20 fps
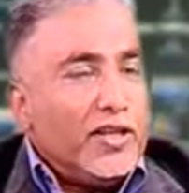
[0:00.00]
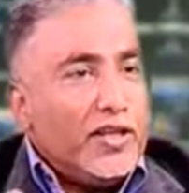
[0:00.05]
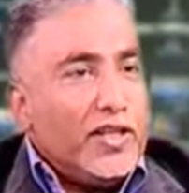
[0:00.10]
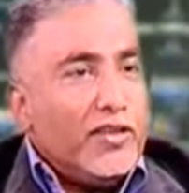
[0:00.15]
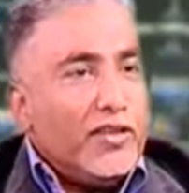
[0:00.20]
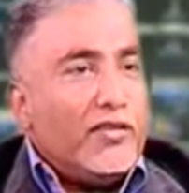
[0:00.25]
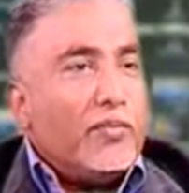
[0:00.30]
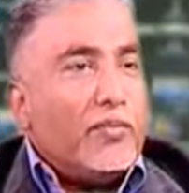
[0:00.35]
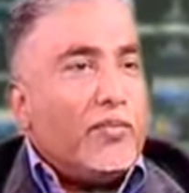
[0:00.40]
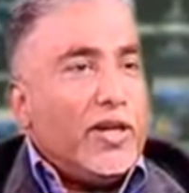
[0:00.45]

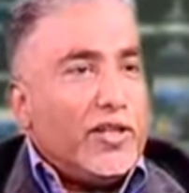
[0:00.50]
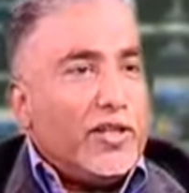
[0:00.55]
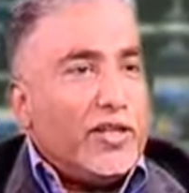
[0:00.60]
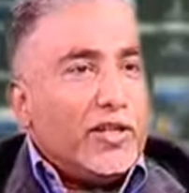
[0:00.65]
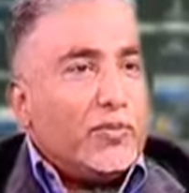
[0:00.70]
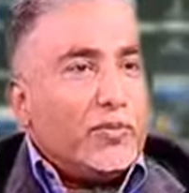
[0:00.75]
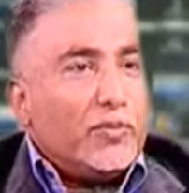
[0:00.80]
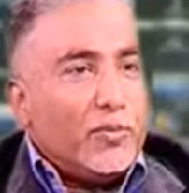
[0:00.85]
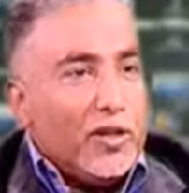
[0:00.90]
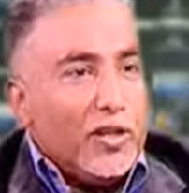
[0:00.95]
they were built
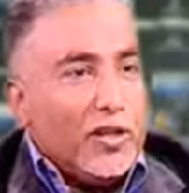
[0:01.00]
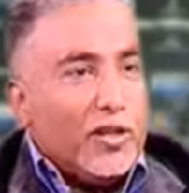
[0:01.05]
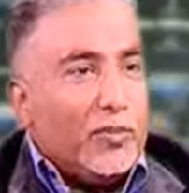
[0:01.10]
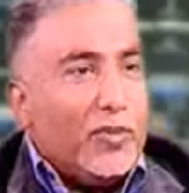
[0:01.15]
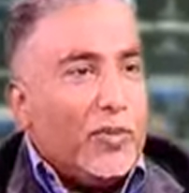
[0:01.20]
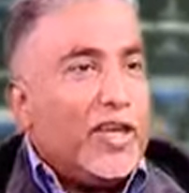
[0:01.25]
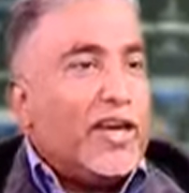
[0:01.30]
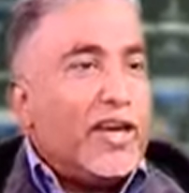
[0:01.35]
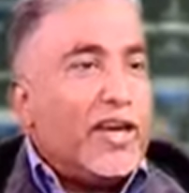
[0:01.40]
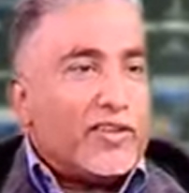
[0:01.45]
up till the
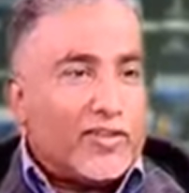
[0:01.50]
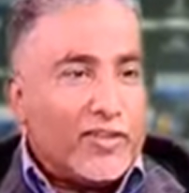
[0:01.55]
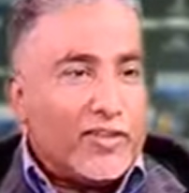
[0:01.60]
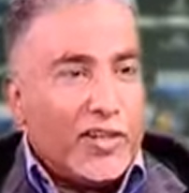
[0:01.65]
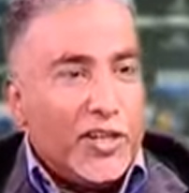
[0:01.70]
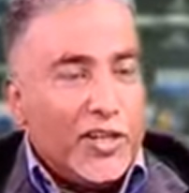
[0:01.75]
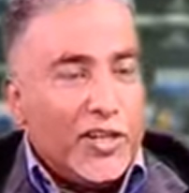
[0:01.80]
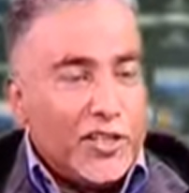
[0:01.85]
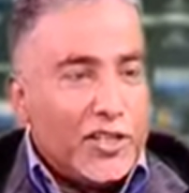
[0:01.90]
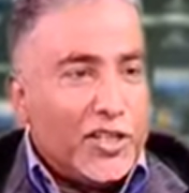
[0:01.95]
big
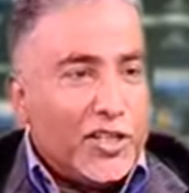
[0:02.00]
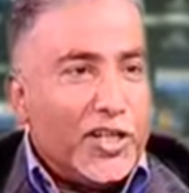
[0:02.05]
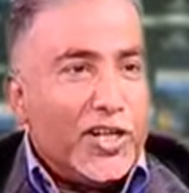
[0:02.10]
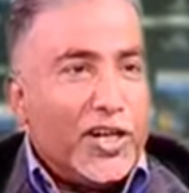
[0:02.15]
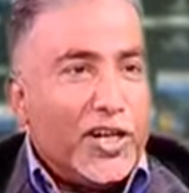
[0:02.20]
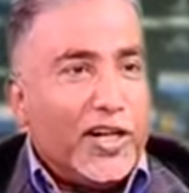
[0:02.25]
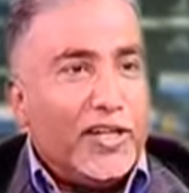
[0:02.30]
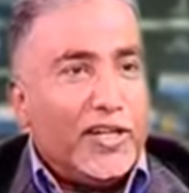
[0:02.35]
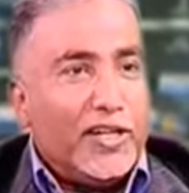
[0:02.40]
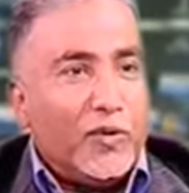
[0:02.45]
acceleration in
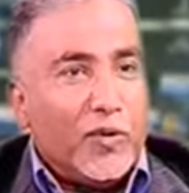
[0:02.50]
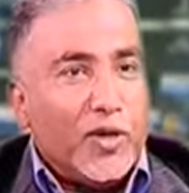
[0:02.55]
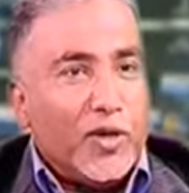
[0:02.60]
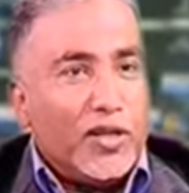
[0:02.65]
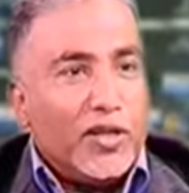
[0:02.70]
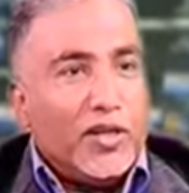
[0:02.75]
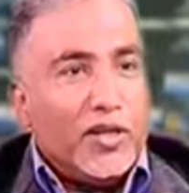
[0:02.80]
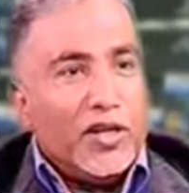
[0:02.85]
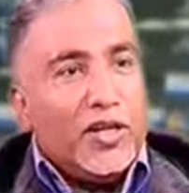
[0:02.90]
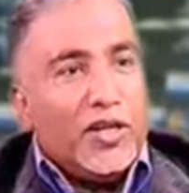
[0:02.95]

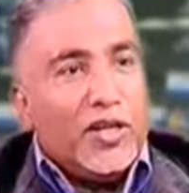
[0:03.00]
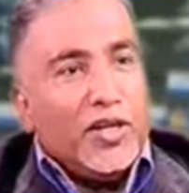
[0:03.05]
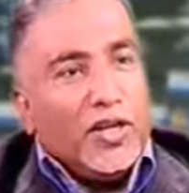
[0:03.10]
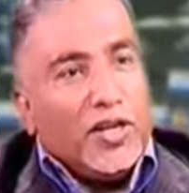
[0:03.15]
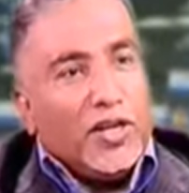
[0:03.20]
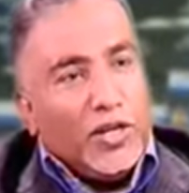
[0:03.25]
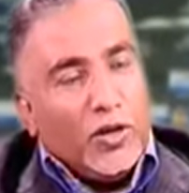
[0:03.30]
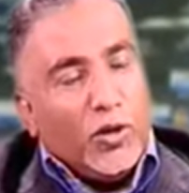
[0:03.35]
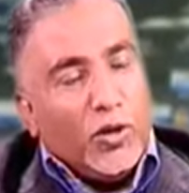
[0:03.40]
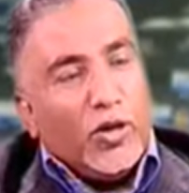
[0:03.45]
91.
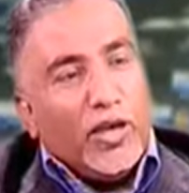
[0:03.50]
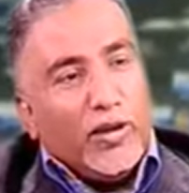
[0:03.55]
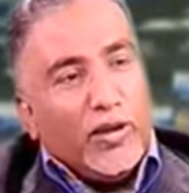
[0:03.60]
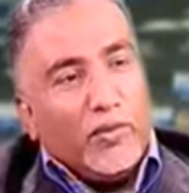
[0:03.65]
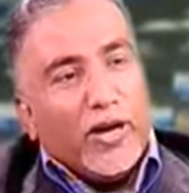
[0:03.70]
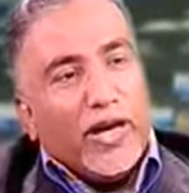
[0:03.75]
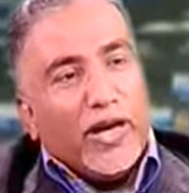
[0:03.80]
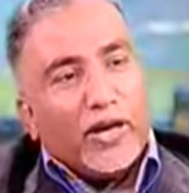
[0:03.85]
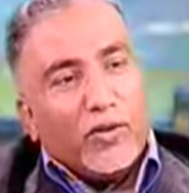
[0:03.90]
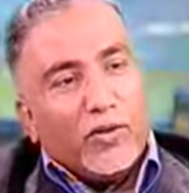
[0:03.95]
Looking
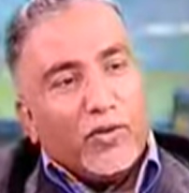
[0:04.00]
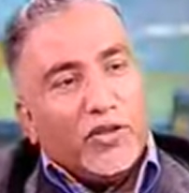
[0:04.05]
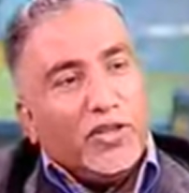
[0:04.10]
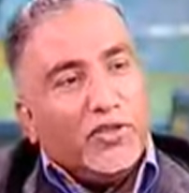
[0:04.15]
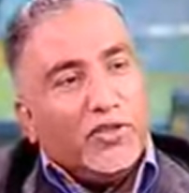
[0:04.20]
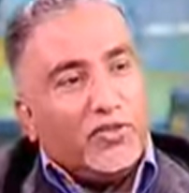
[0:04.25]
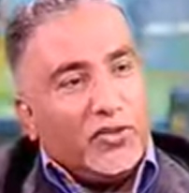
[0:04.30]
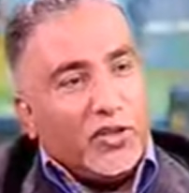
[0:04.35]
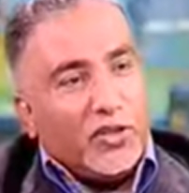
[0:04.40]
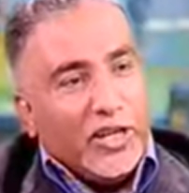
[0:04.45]
back over
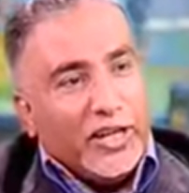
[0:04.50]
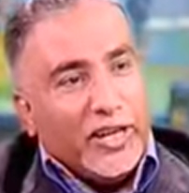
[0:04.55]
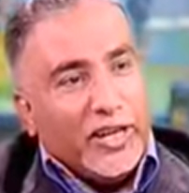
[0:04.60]
these 3